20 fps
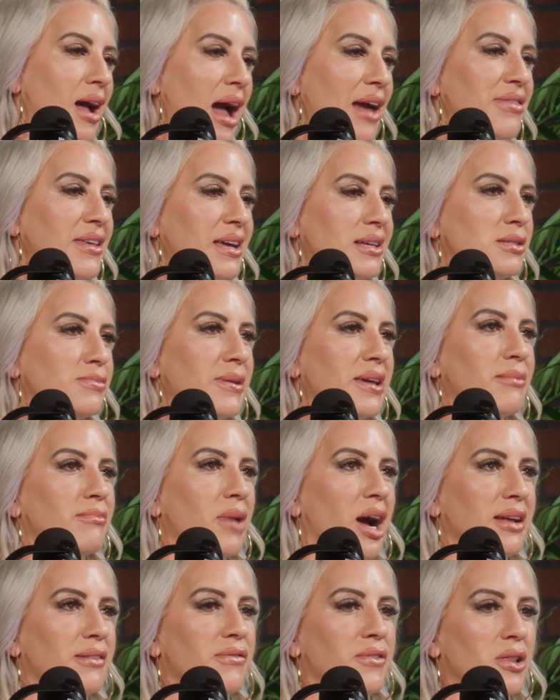I think it's being
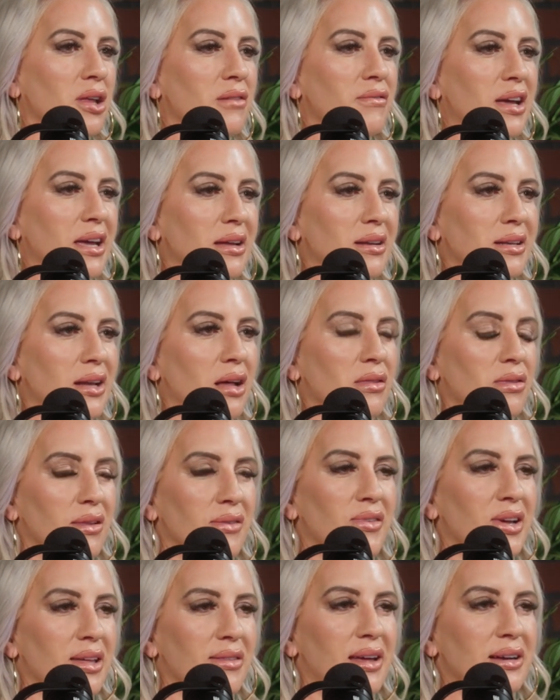mindful of it and not
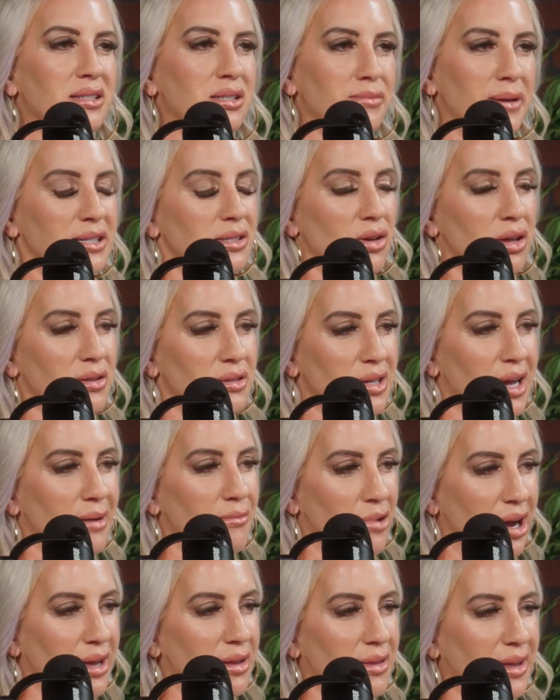living in that space all the
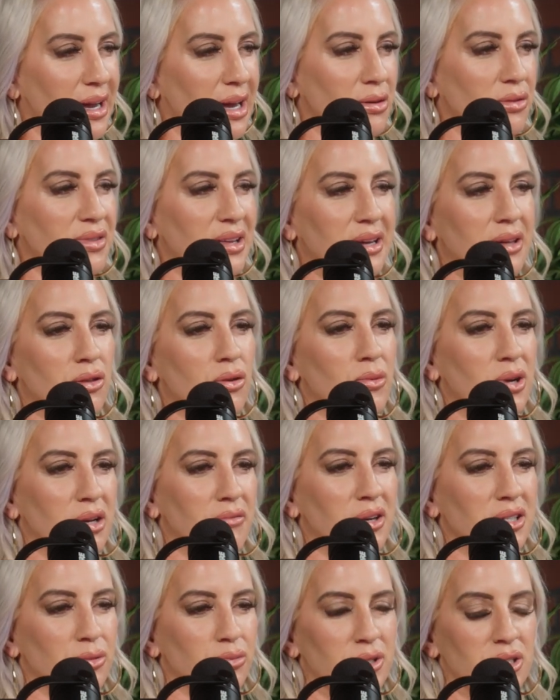time, right? Like, I don't think either one
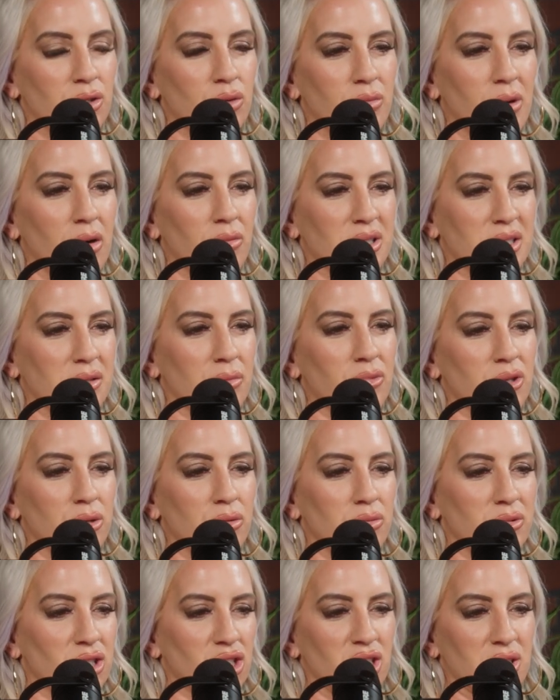of us would do well with someone
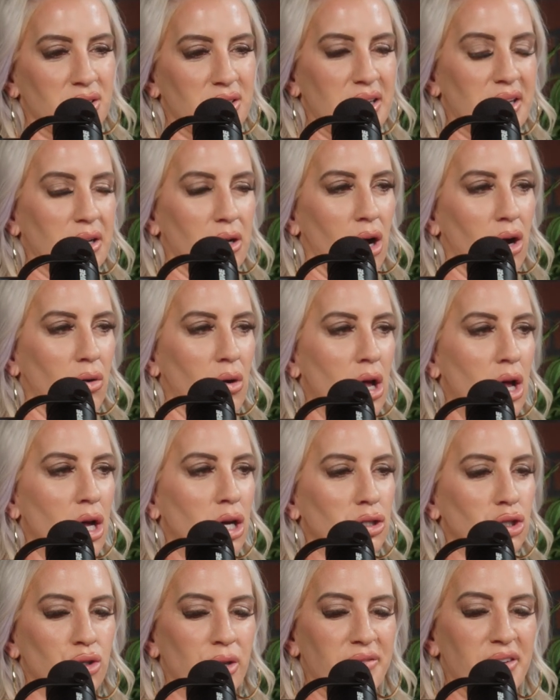who was just ego
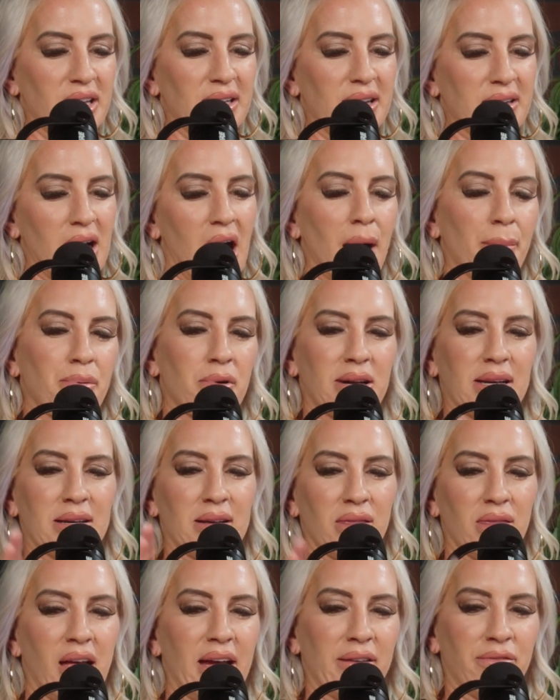driven and operated
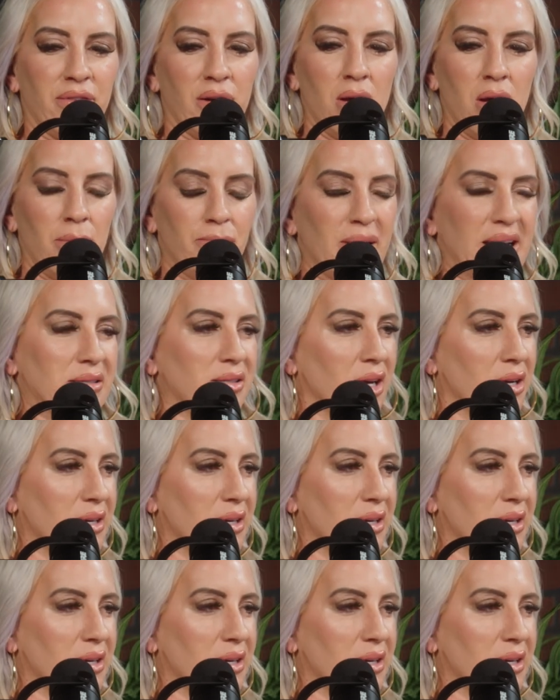in life based